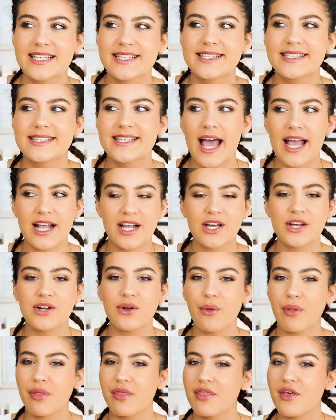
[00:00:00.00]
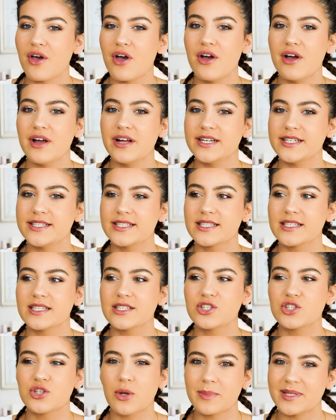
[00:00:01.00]
second or third
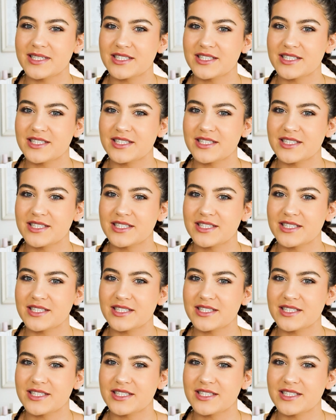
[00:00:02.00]
job